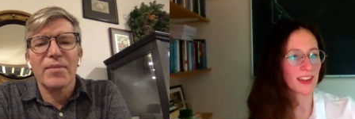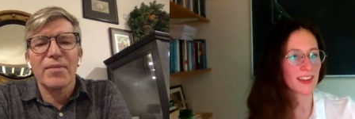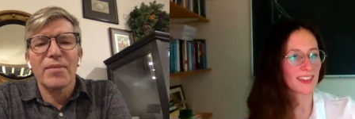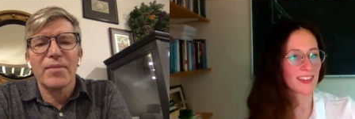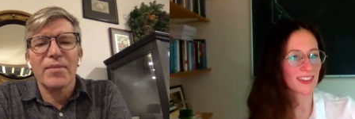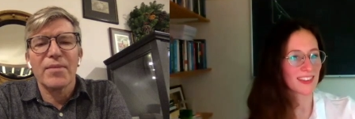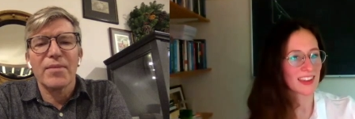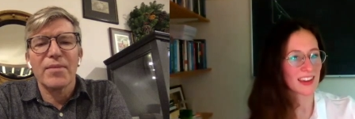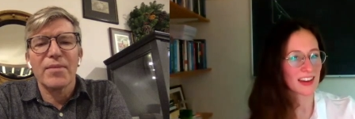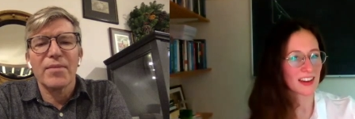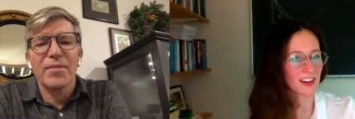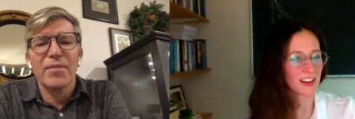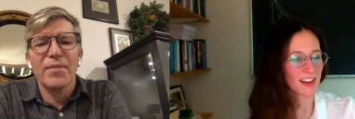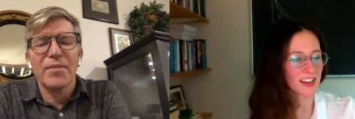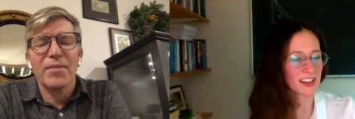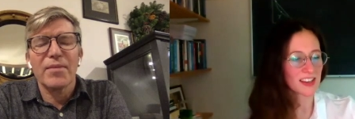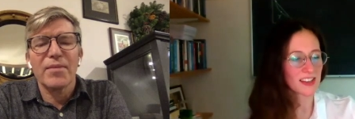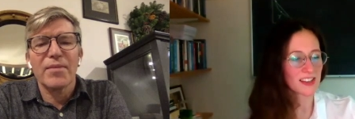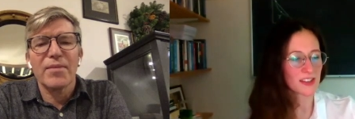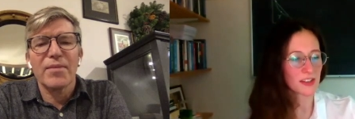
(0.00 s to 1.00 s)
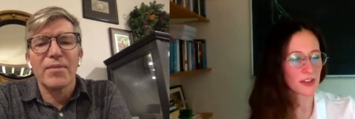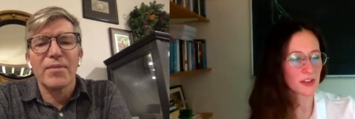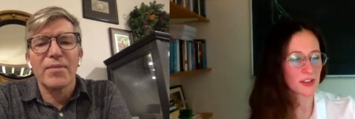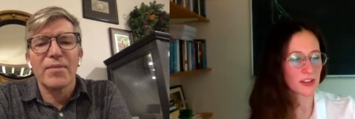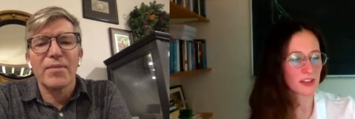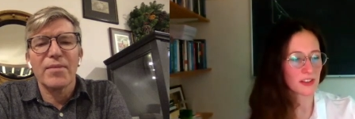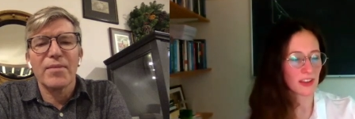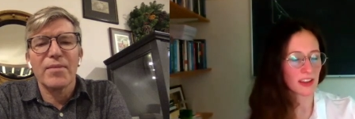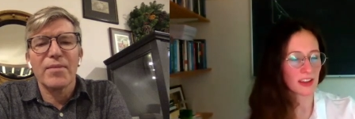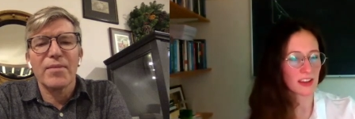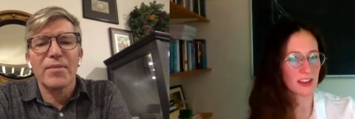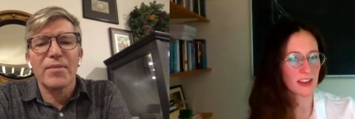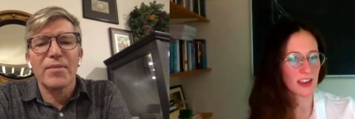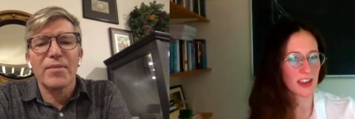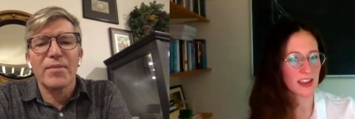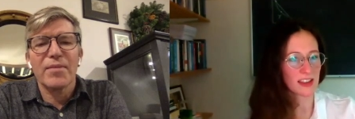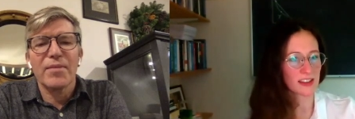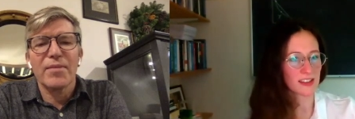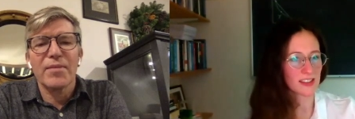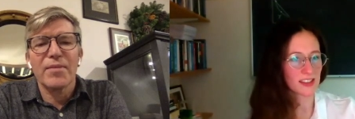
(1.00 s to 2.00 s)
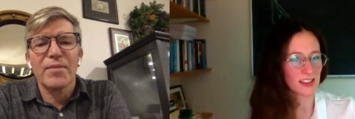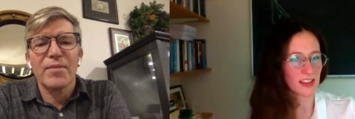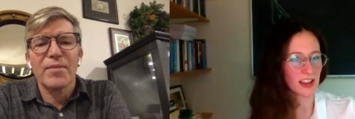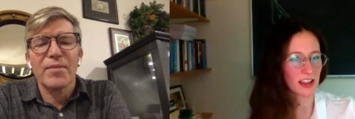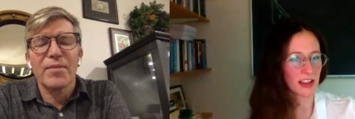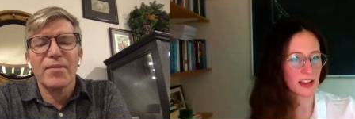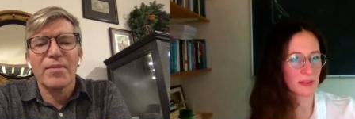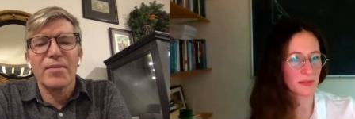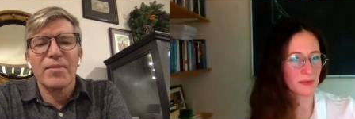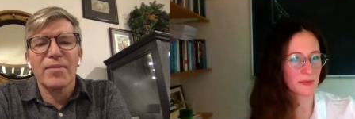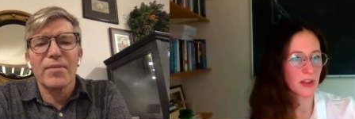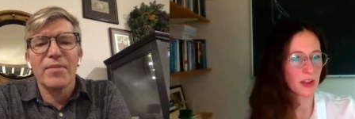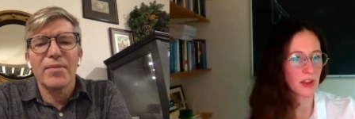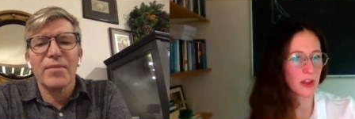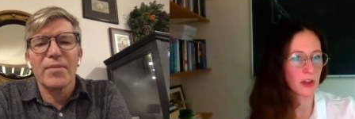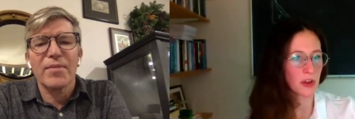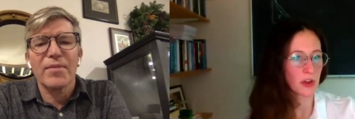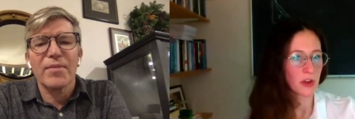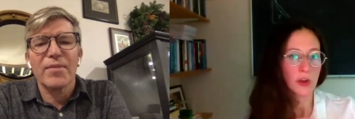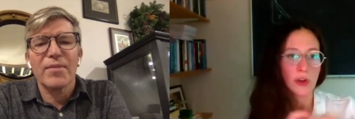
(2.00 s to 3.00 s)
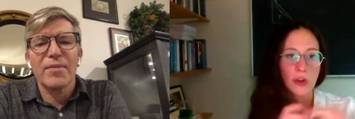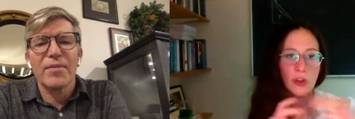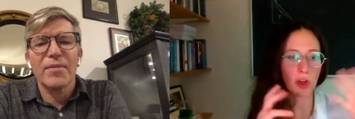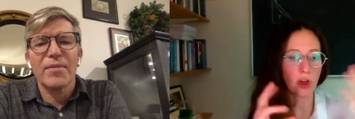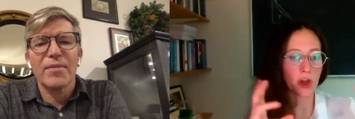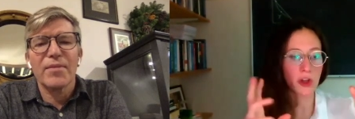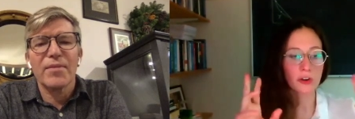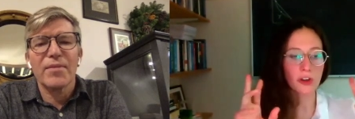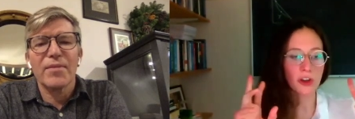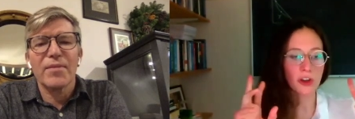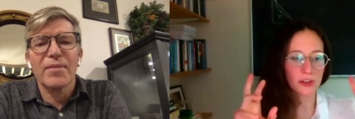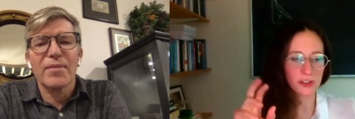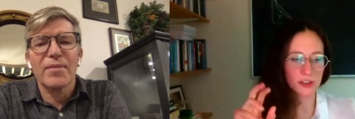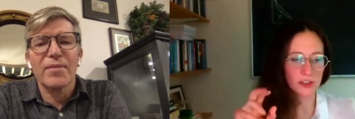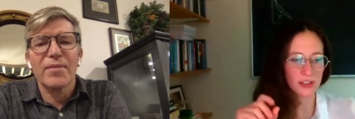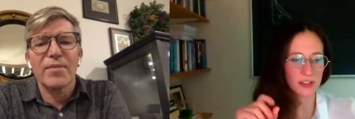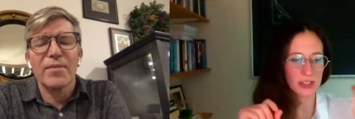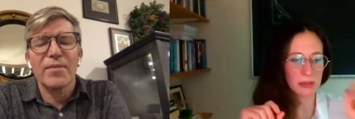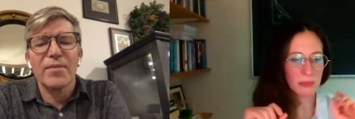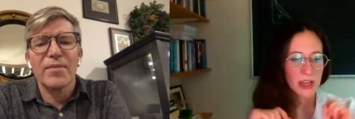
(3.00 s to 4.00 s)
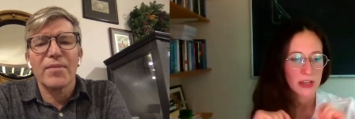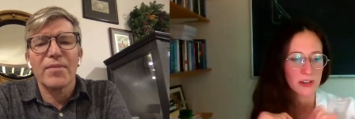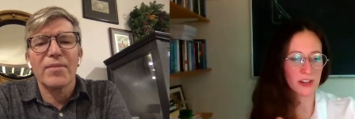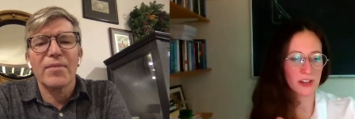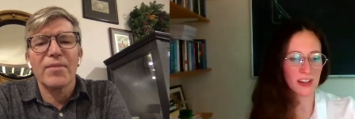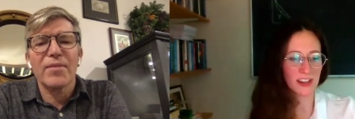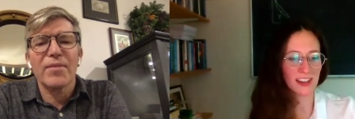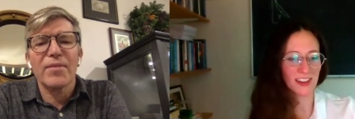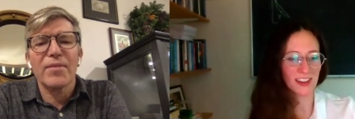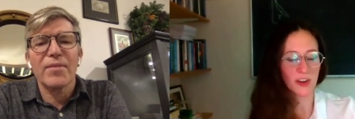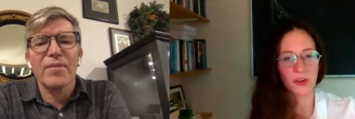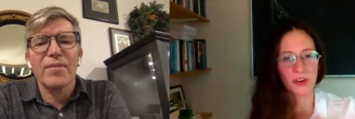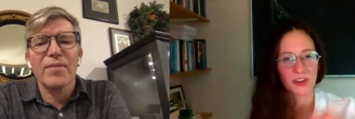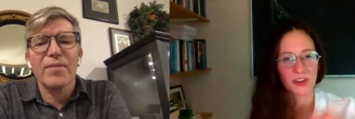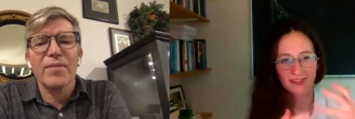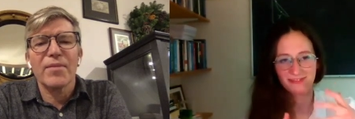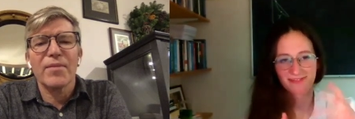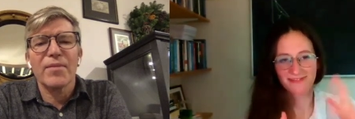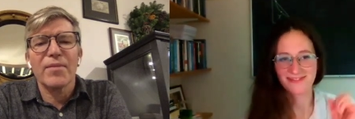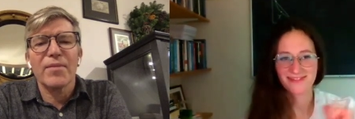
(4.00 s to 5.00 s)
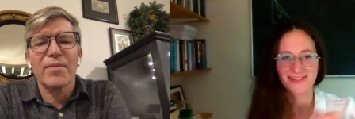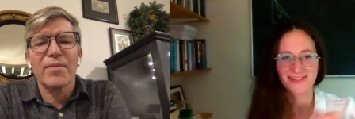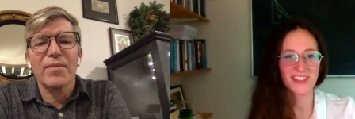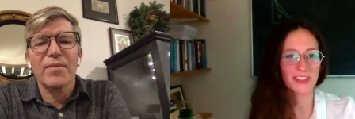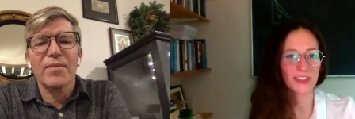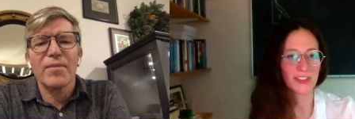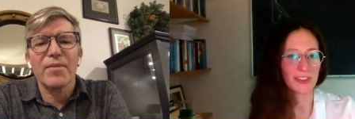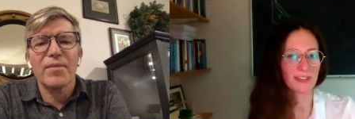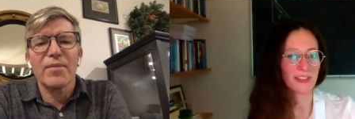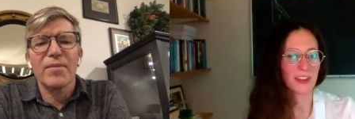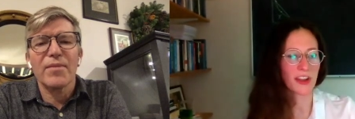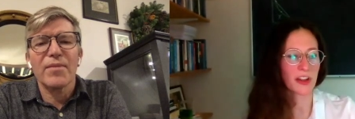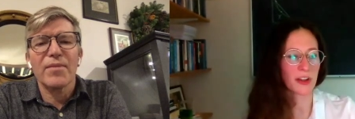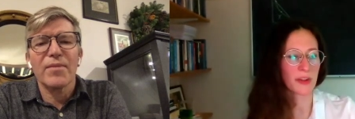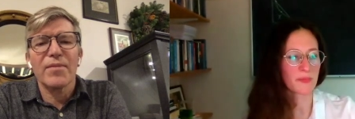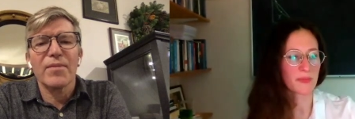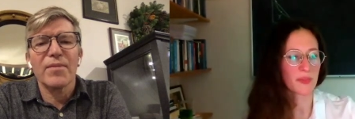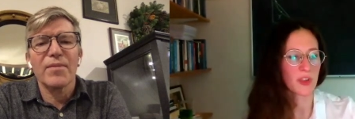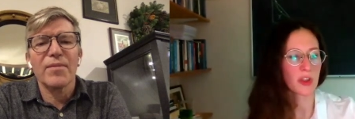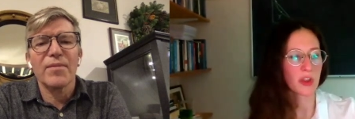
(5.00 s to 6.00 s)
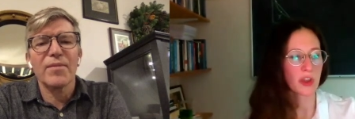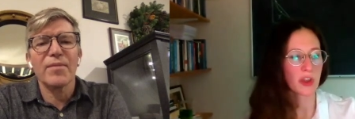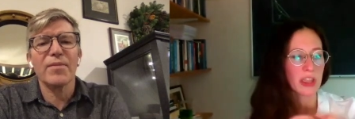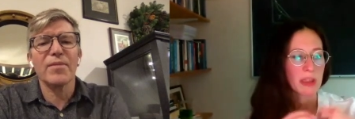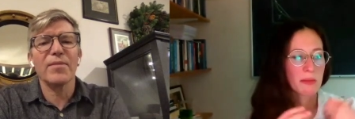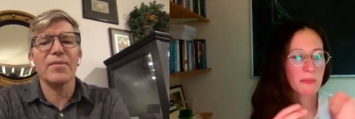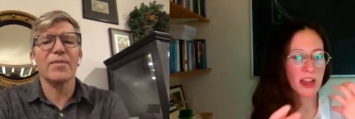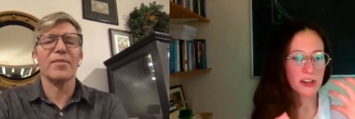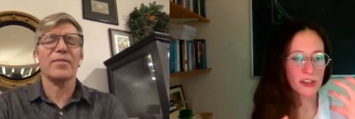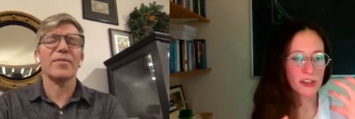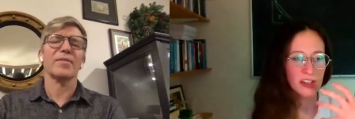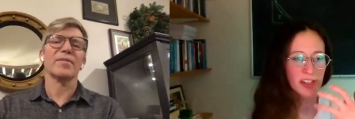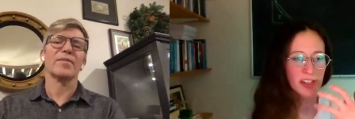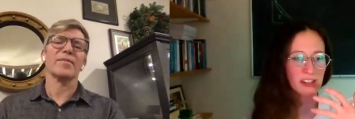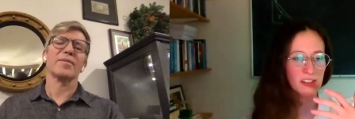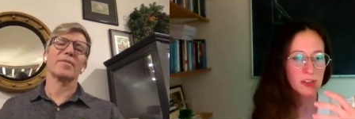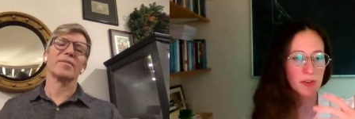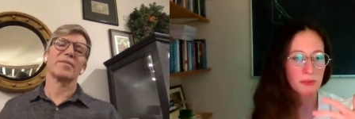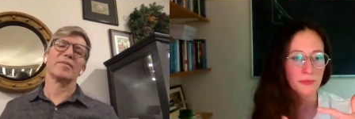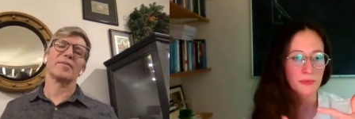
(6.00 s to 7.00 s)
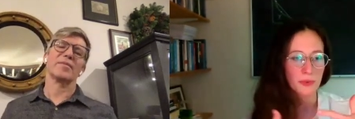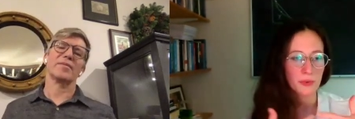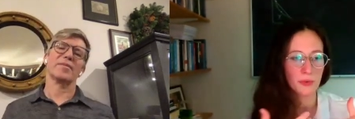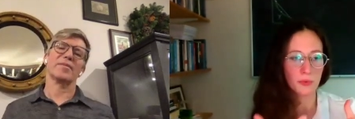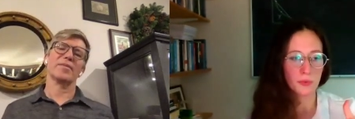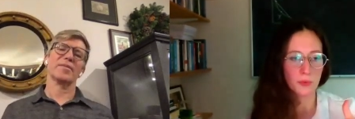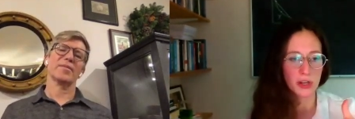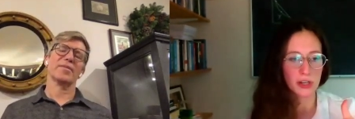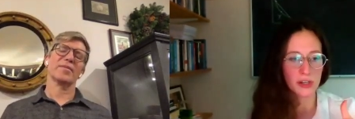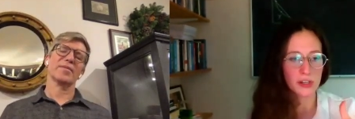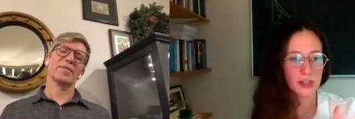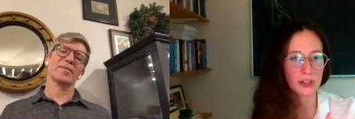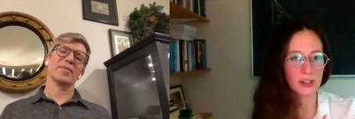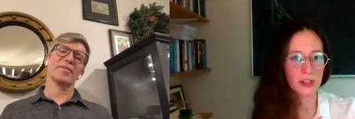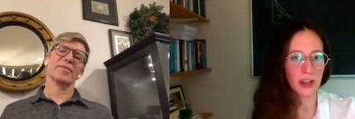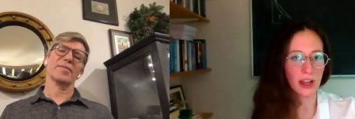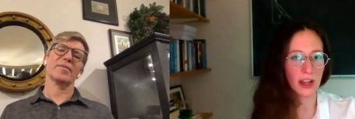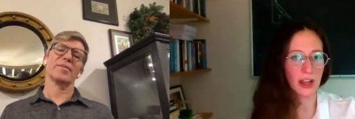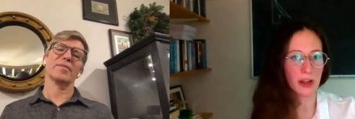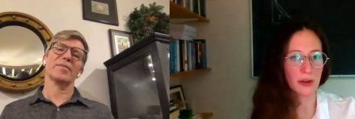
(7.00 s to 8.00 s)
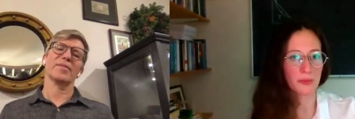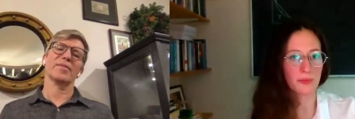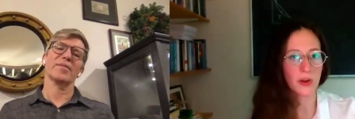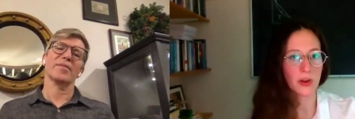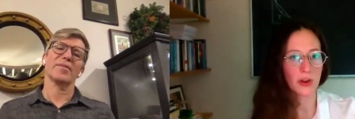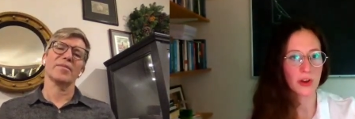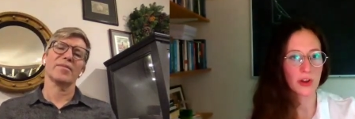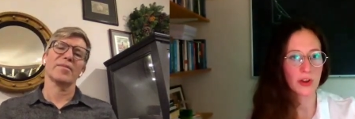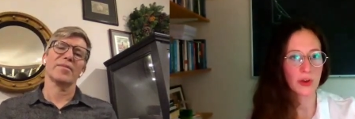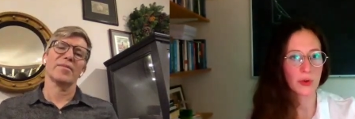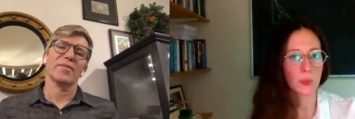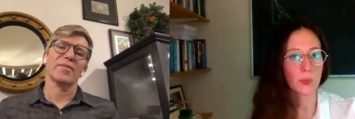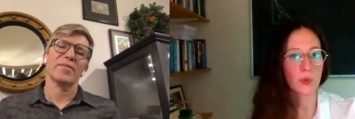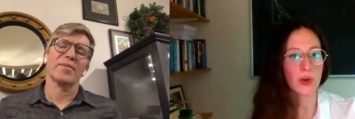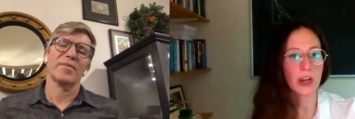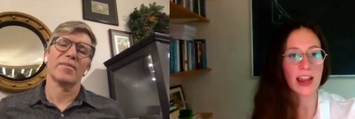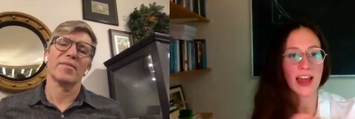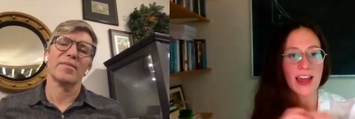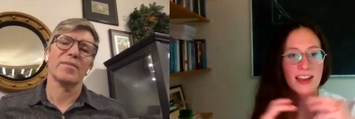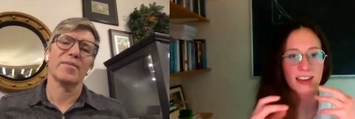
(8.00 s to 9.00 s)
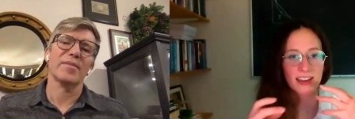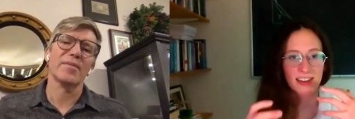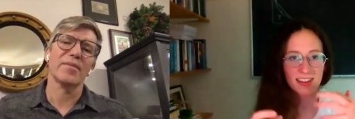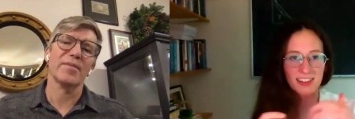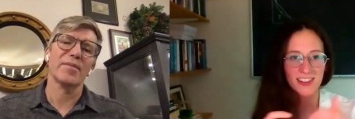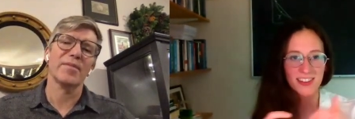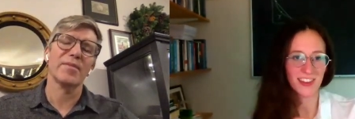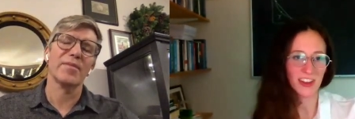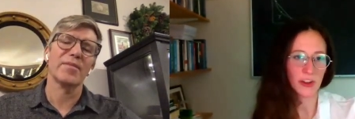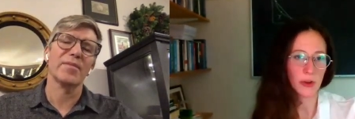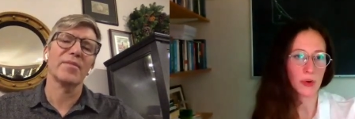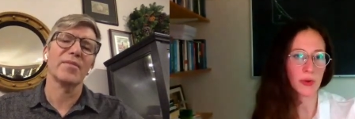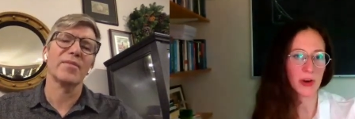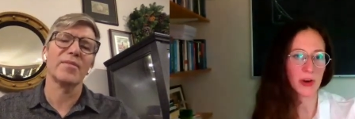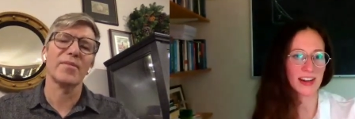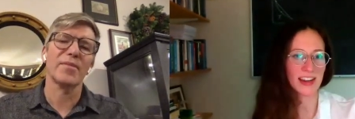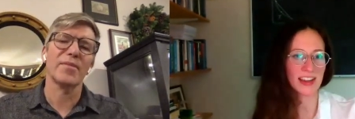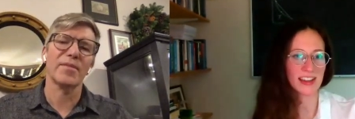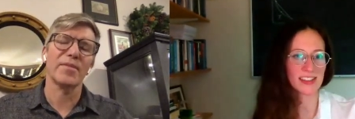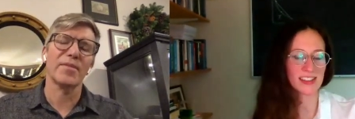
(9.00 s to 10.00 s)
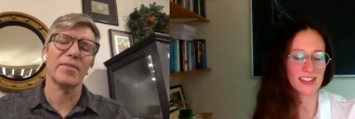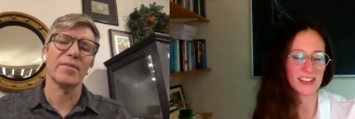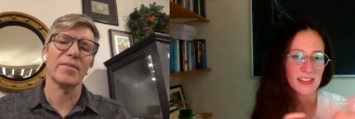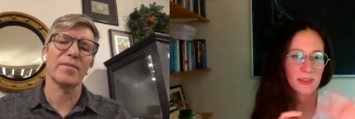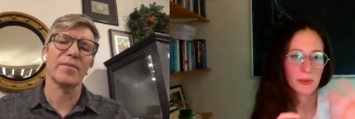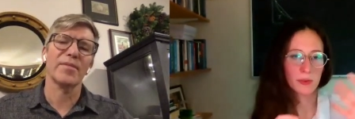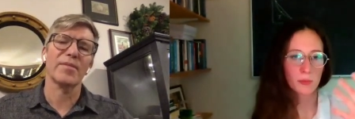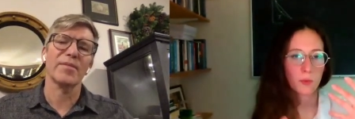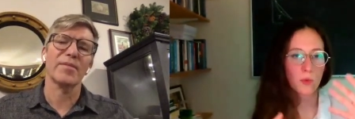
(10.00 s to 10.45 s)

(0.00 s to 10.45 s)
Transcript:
Speaker 1: that there is such a thing as um, unconscious imagining or um, imaginings of which um, we lack awareness?